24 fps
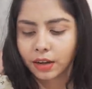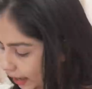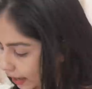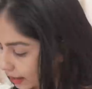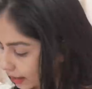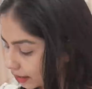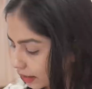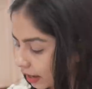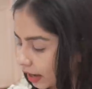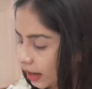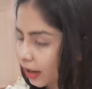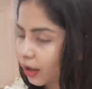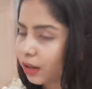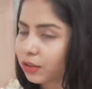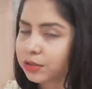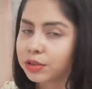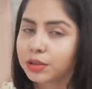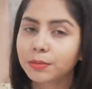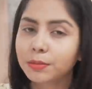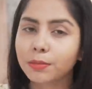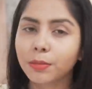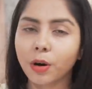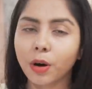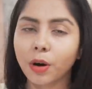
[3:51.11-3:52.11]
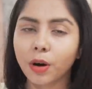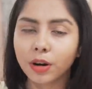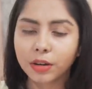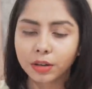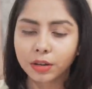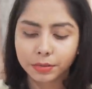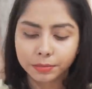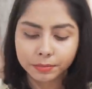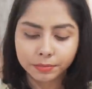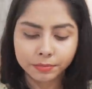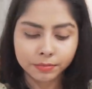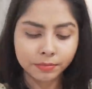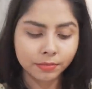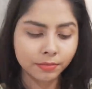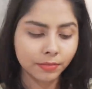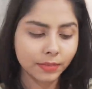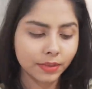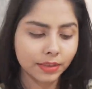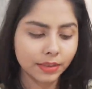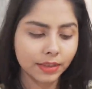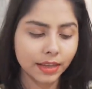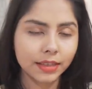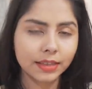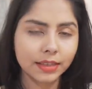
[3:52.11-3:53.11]
And I also bought
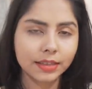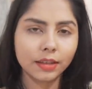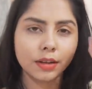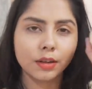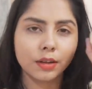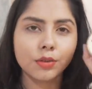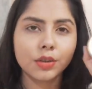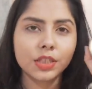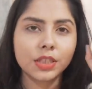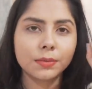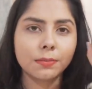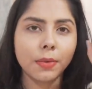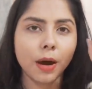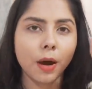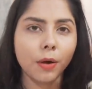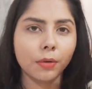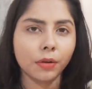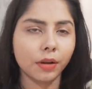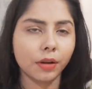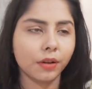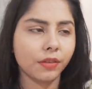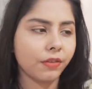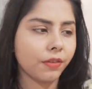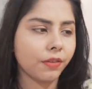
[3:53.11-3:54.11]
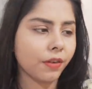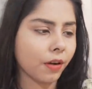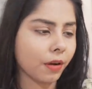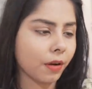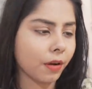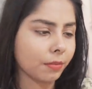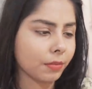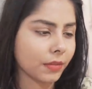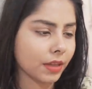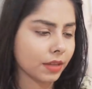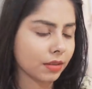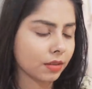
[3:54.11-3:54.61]
this loose powder from this